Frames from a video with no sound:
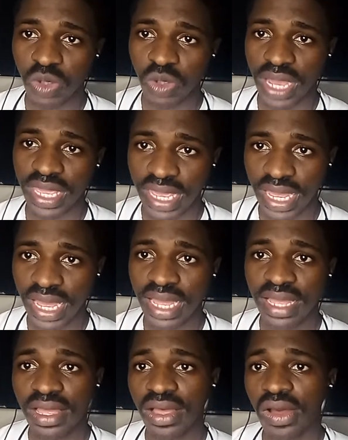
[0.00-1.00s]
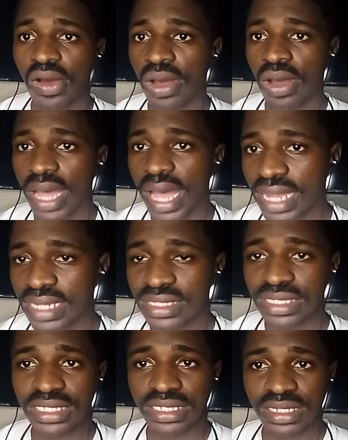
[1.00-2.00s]
or her ear,
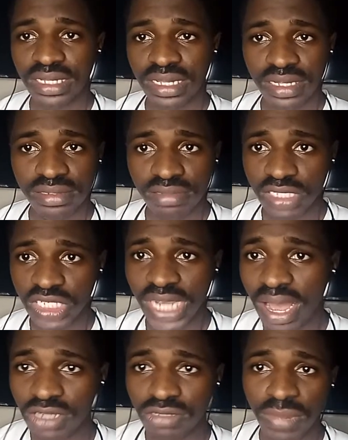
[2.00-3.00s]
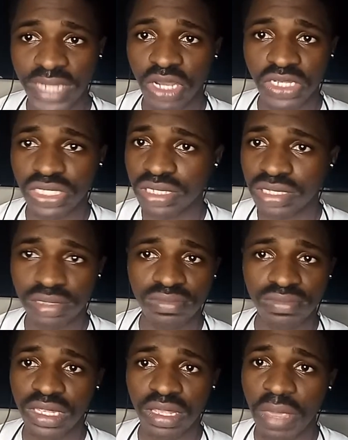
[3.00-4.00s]
and the child might
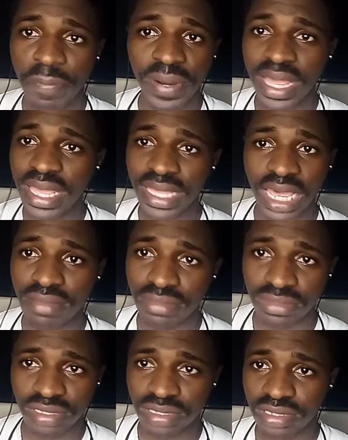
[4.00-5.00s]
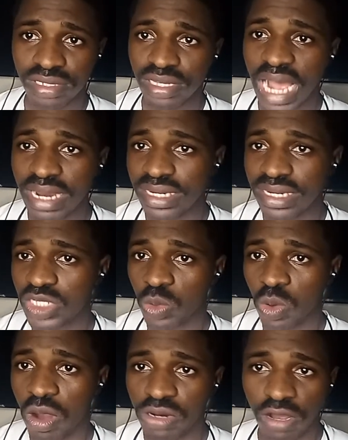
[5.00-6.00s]
just be playing games. And in
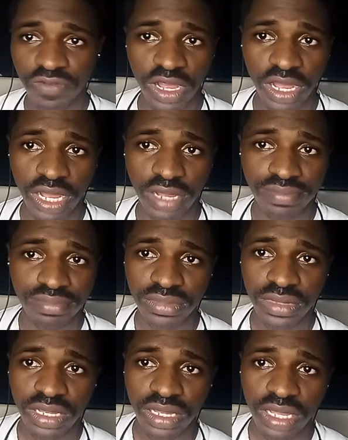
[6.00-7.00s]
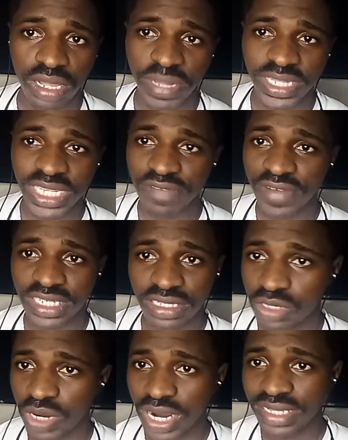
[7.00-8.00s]
this world of
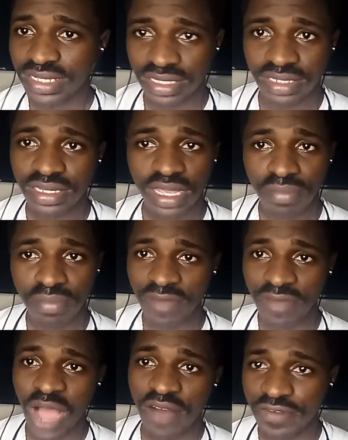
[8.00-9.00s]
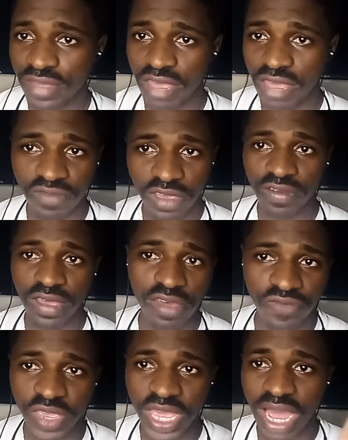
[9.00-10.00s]
metaverse and the rest, might even have
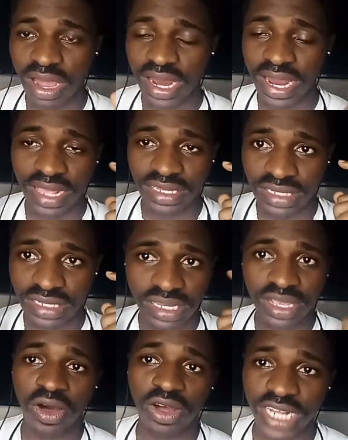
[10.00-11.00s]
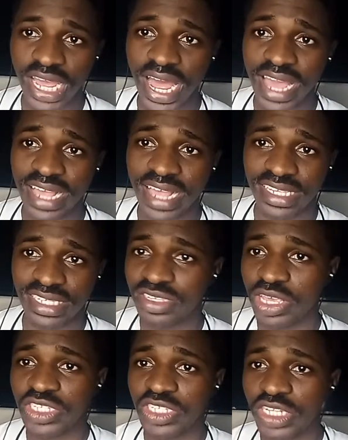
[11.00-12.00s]
a VR lens on the
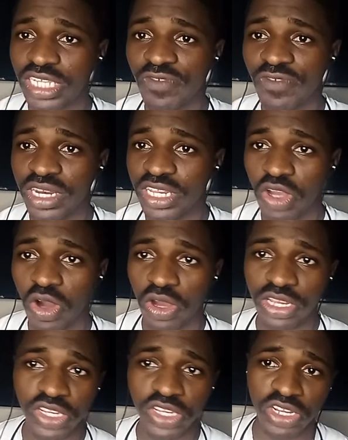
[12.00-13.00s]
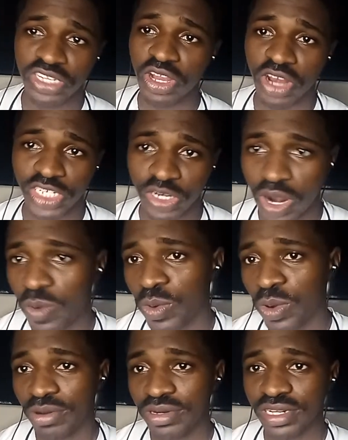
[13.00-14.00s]
ice, so it's not even in your
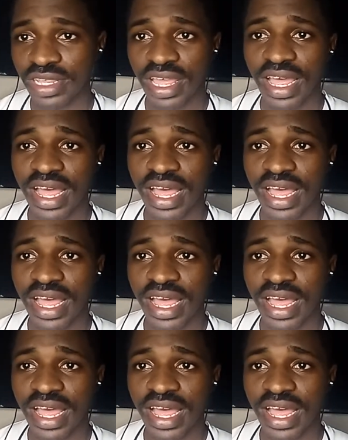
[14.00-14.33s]
natural world,